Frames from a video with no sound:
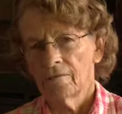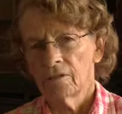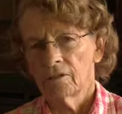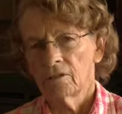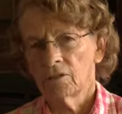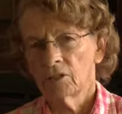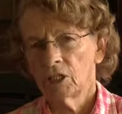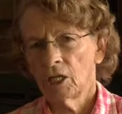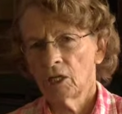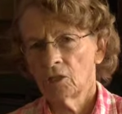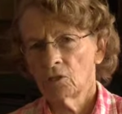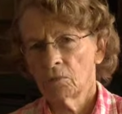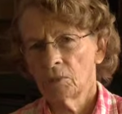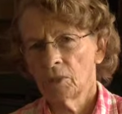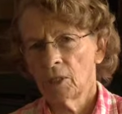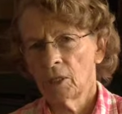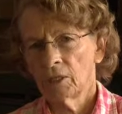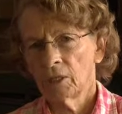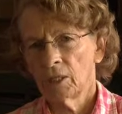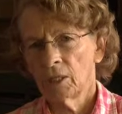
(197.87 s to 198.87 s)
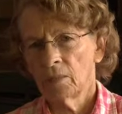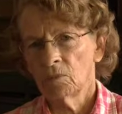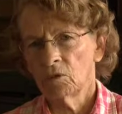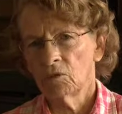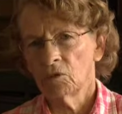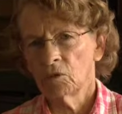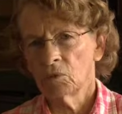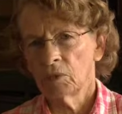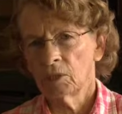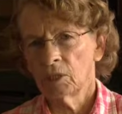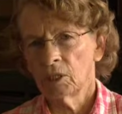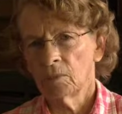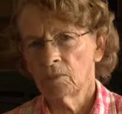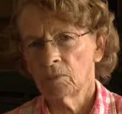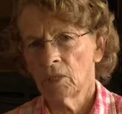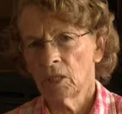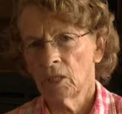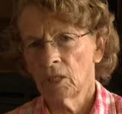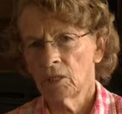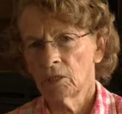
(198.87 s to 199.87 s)
So Jack O'Brien came over one day at
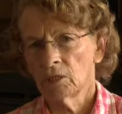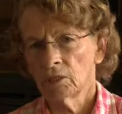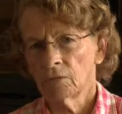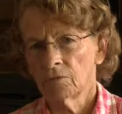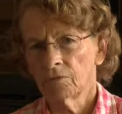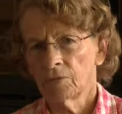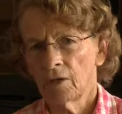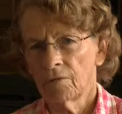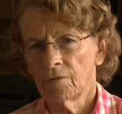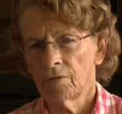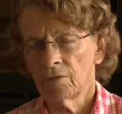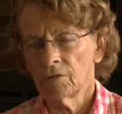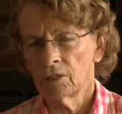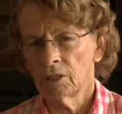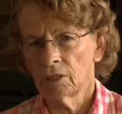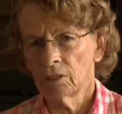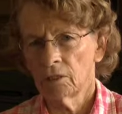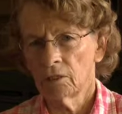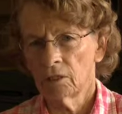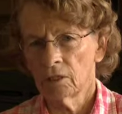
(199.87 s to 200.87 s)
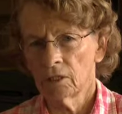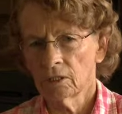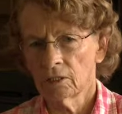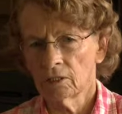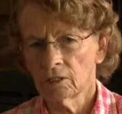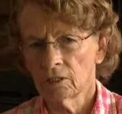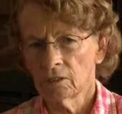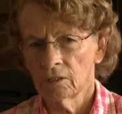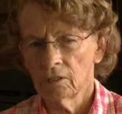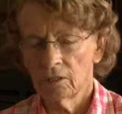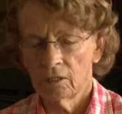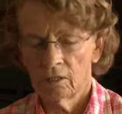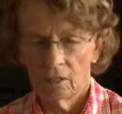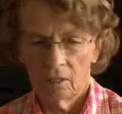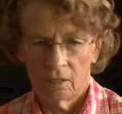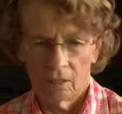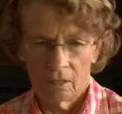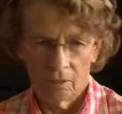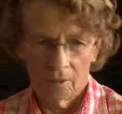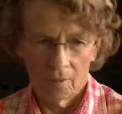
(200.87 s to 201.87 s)
my house at 515 Carson
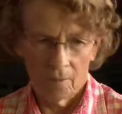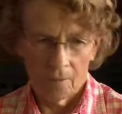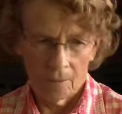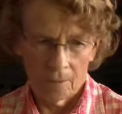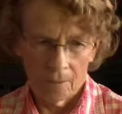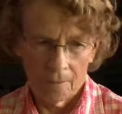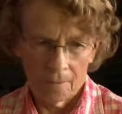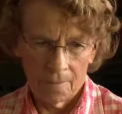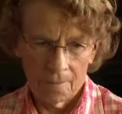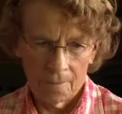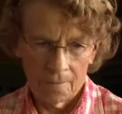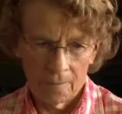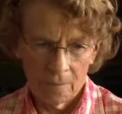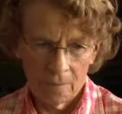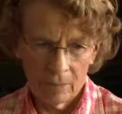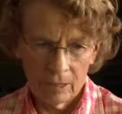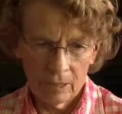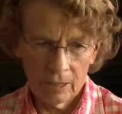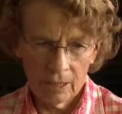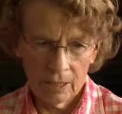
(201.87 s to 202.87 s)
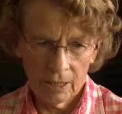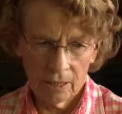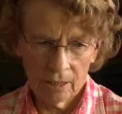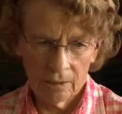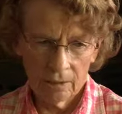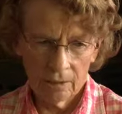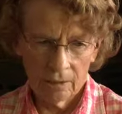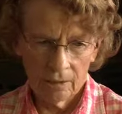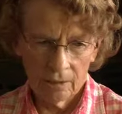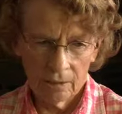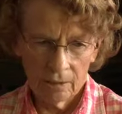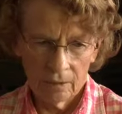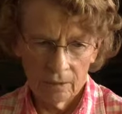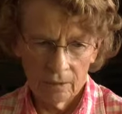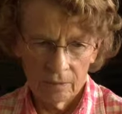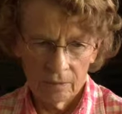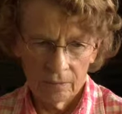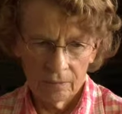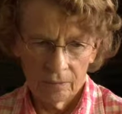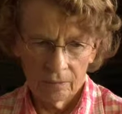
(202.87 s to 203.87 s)
and said,
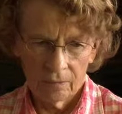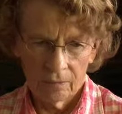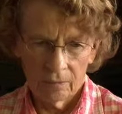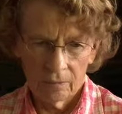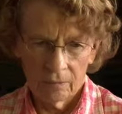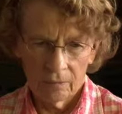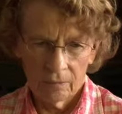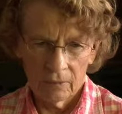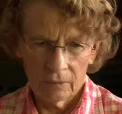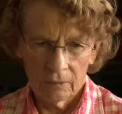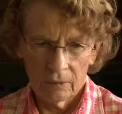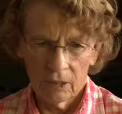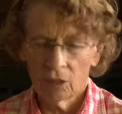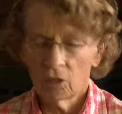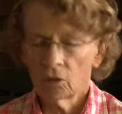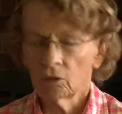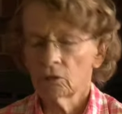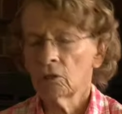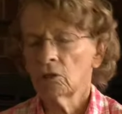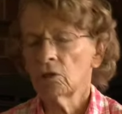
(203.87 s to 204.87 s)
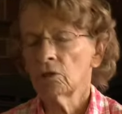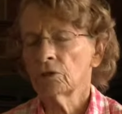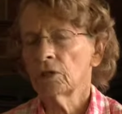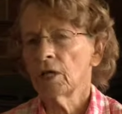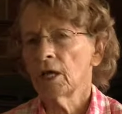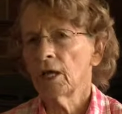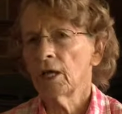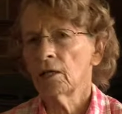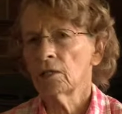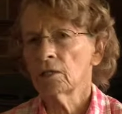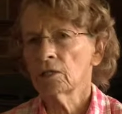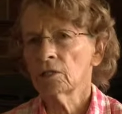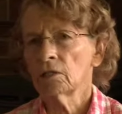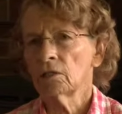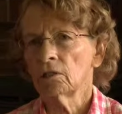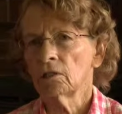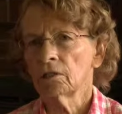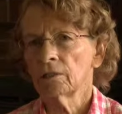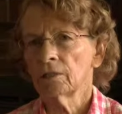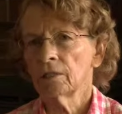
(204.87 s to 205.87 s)
he called her Alice
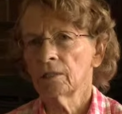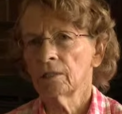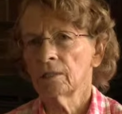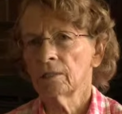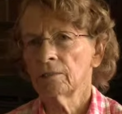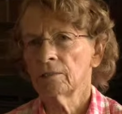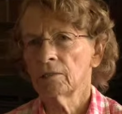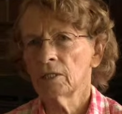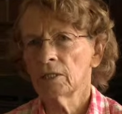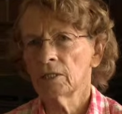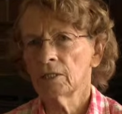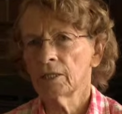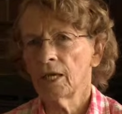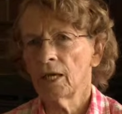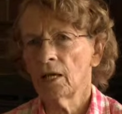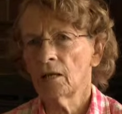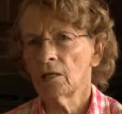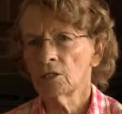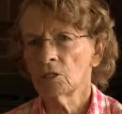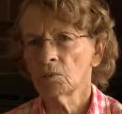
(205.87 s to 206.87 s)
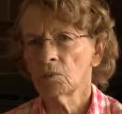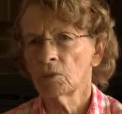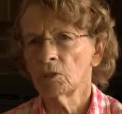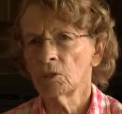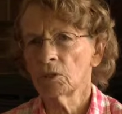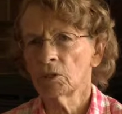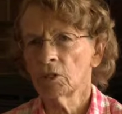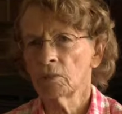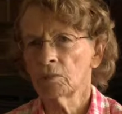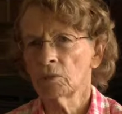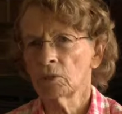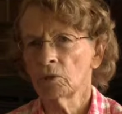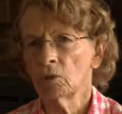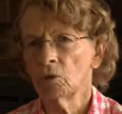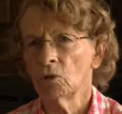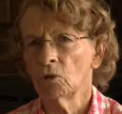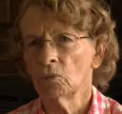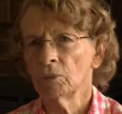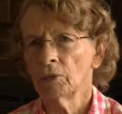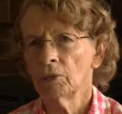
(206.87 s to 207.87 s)
all the time. He said, Alice, when are you coming
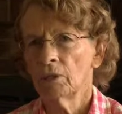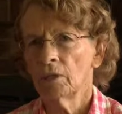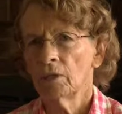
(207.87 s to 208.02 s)
home?